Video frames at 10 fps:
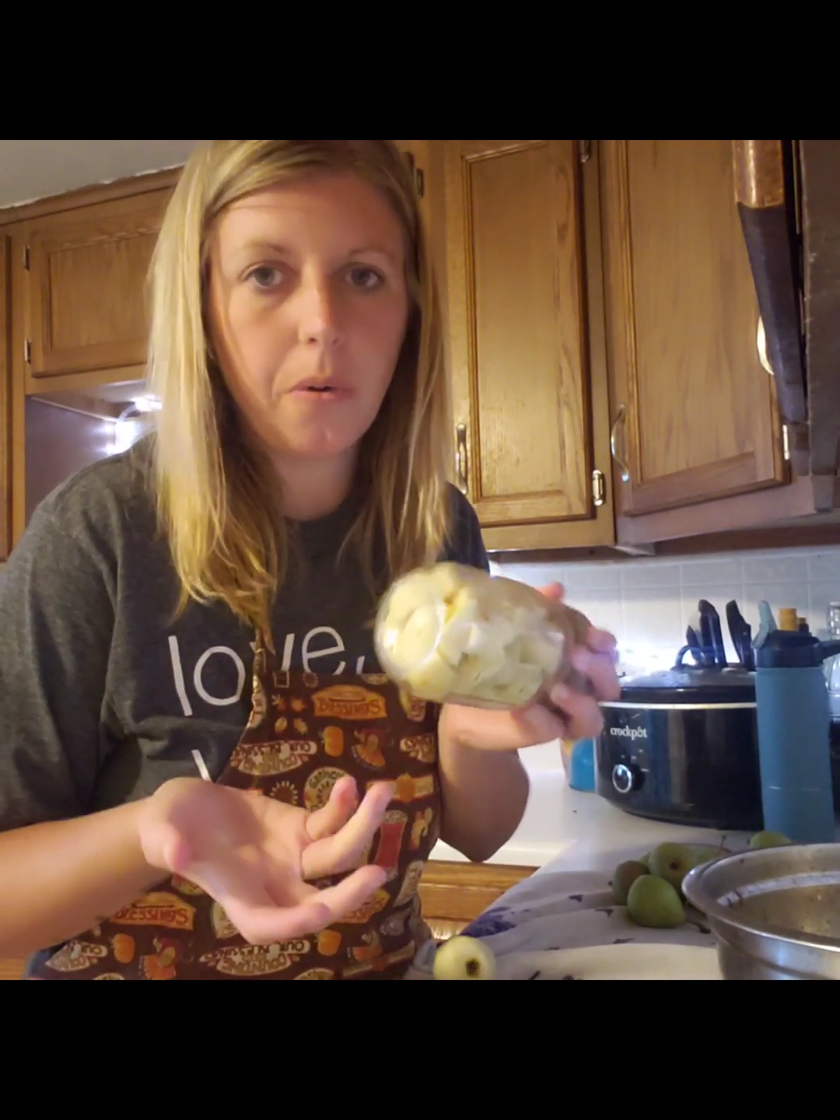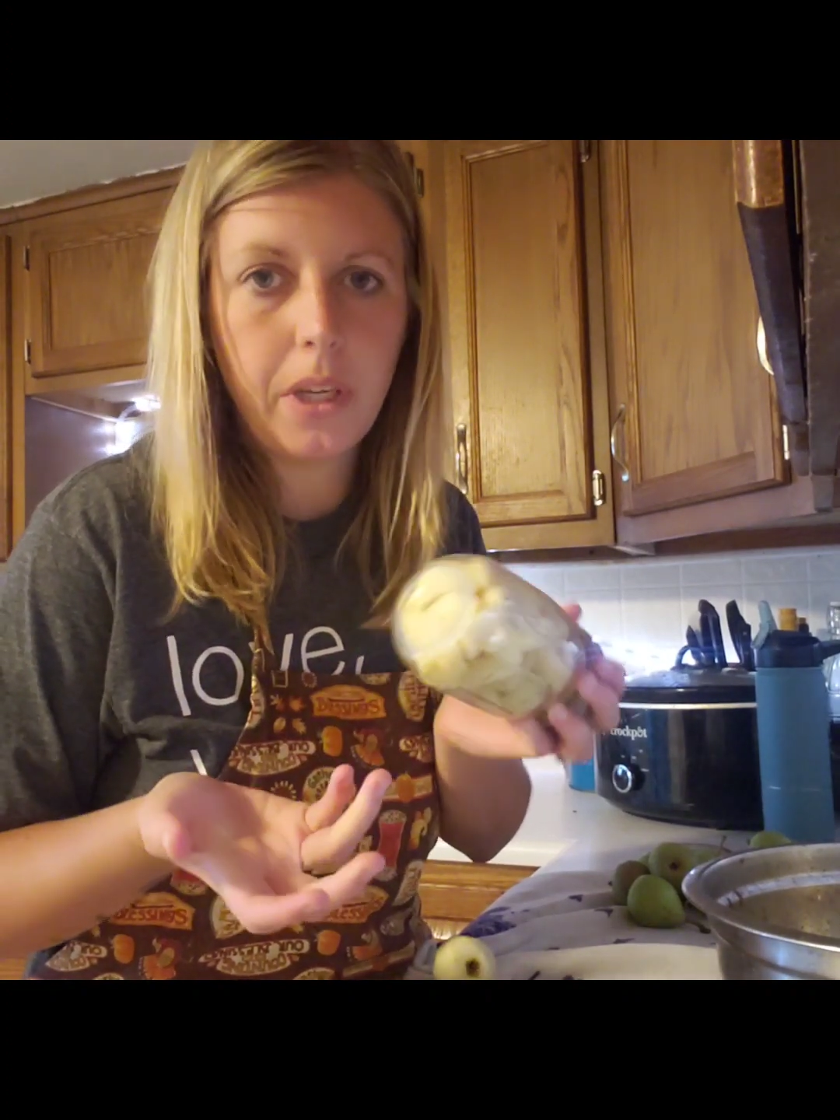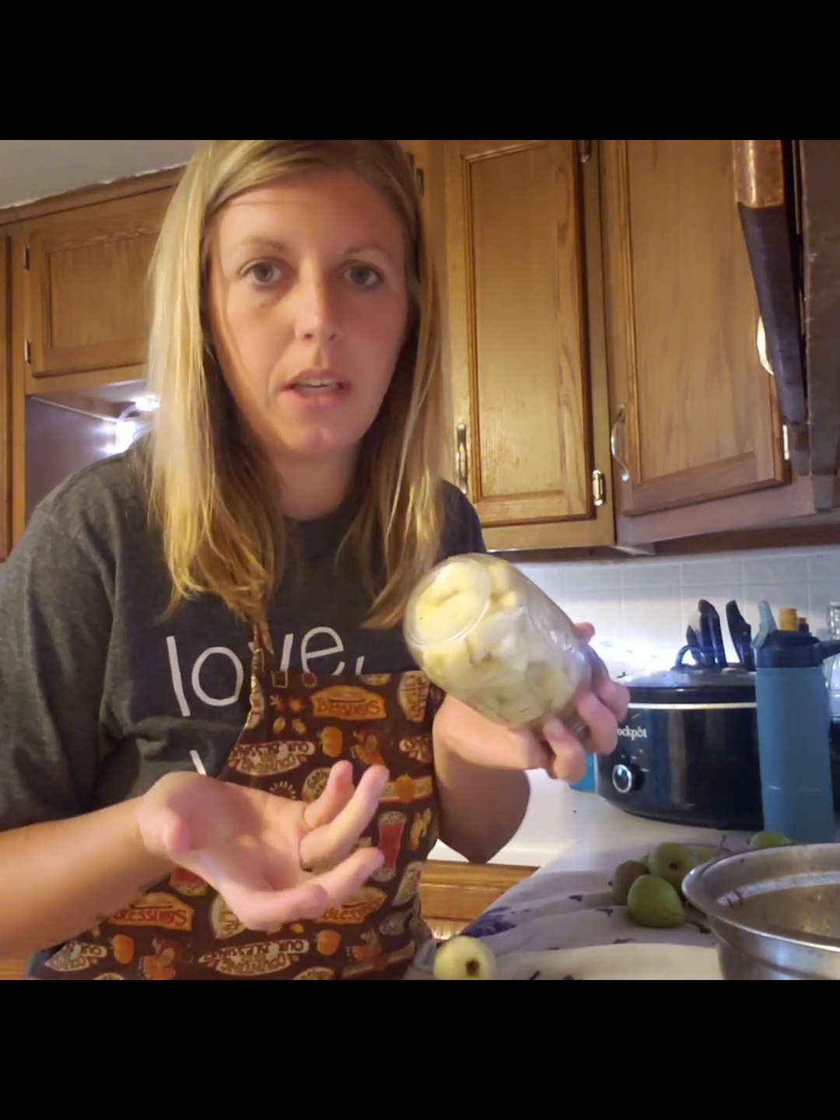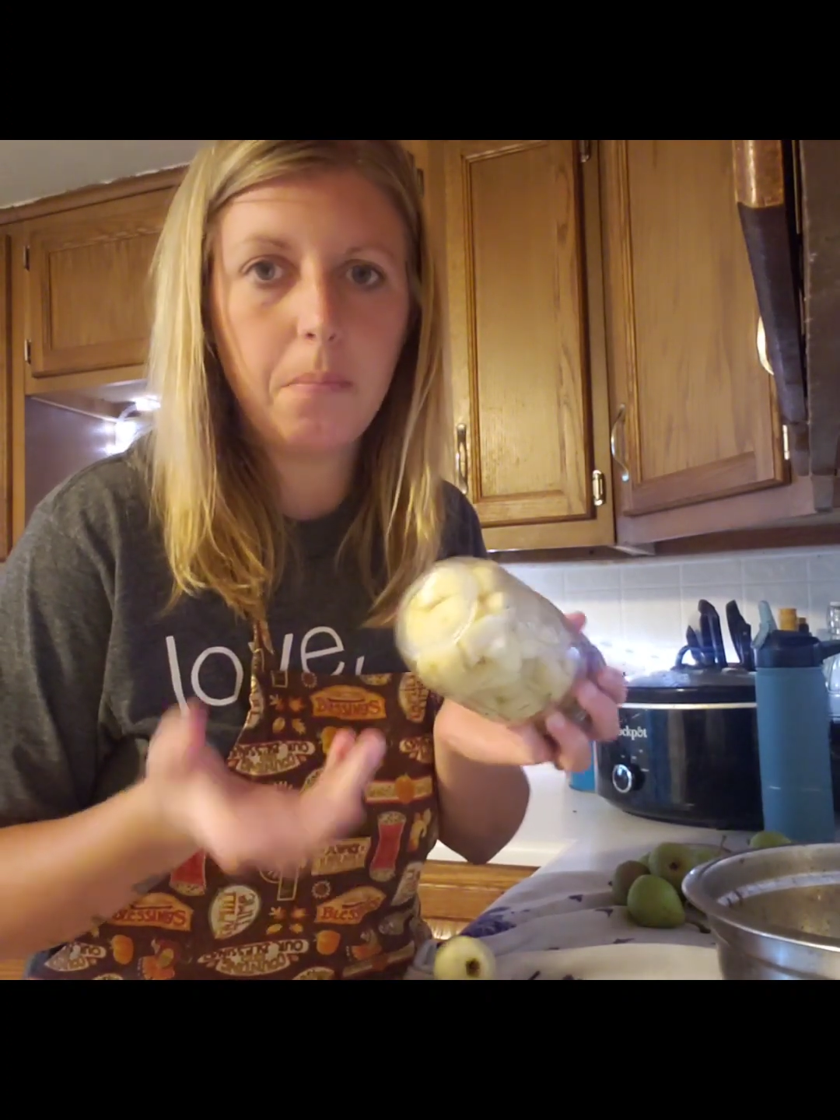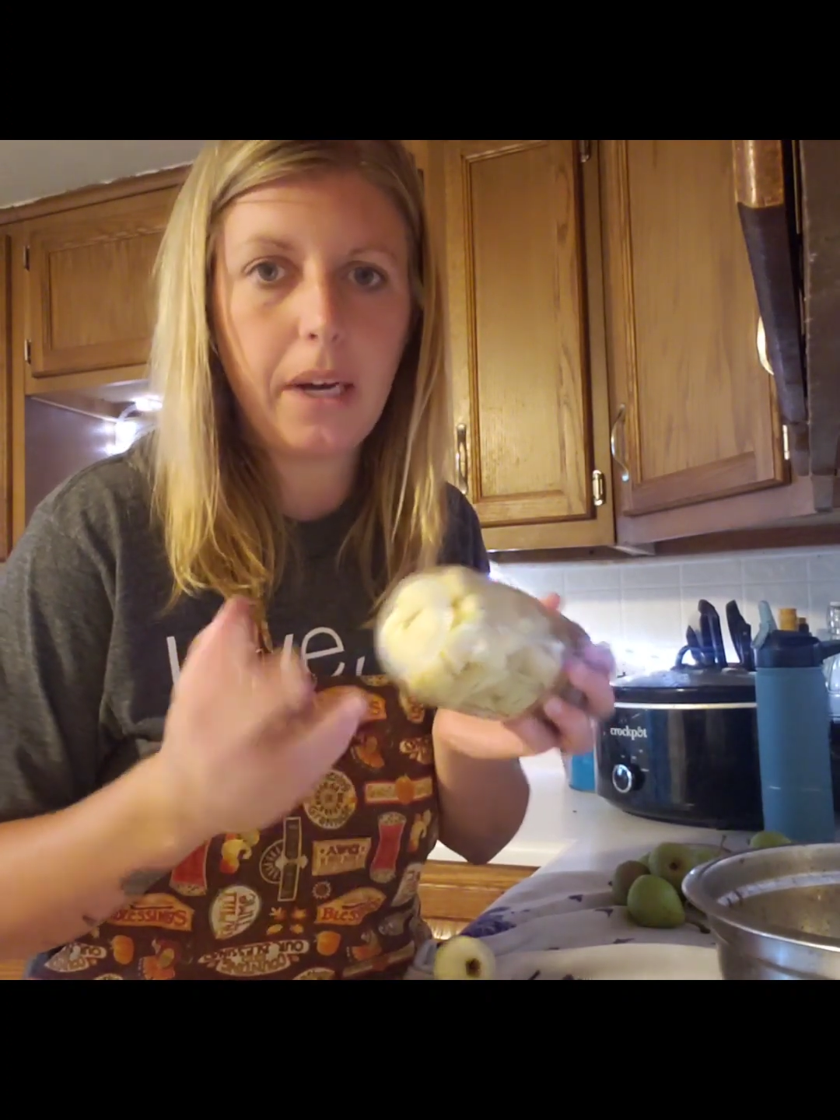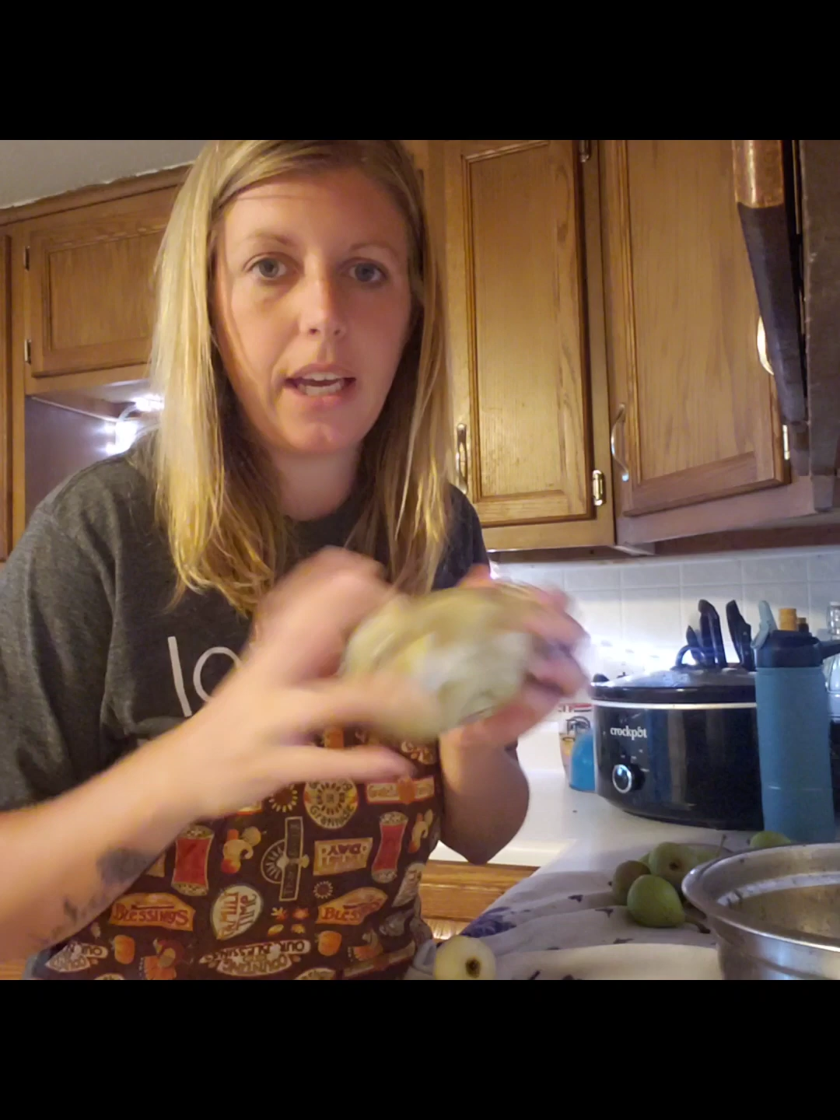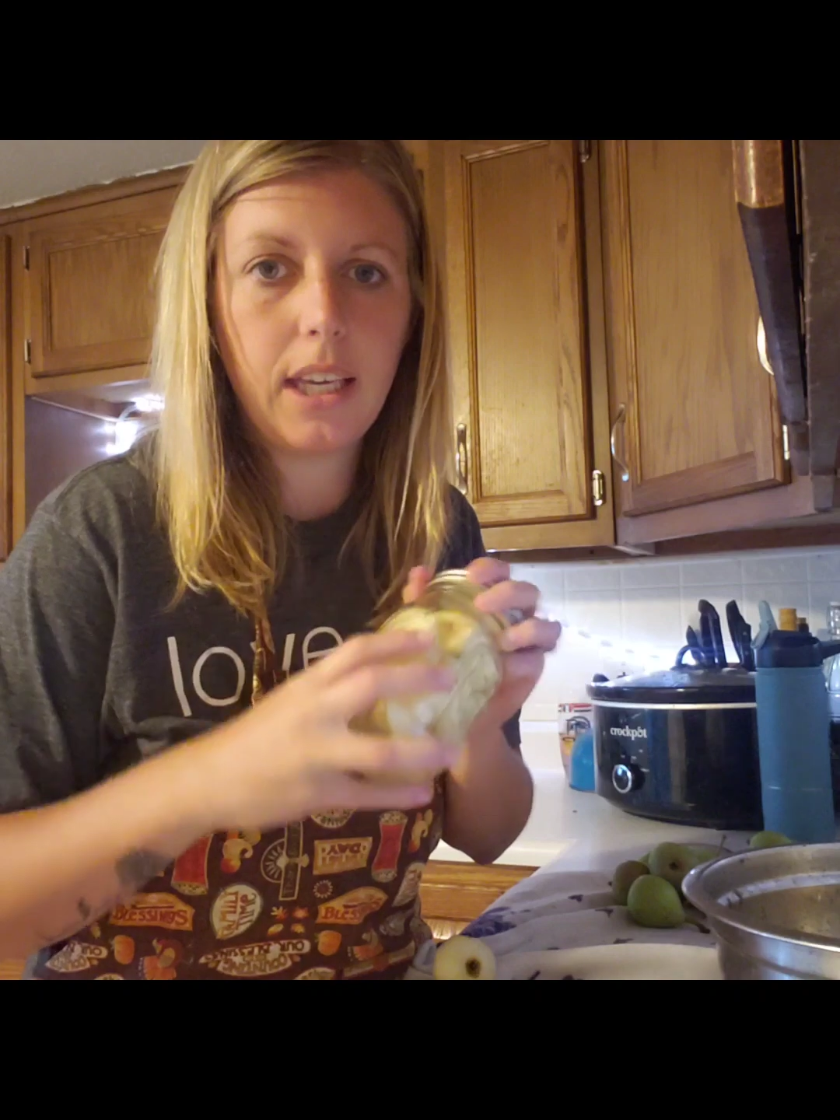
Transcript: in and buy a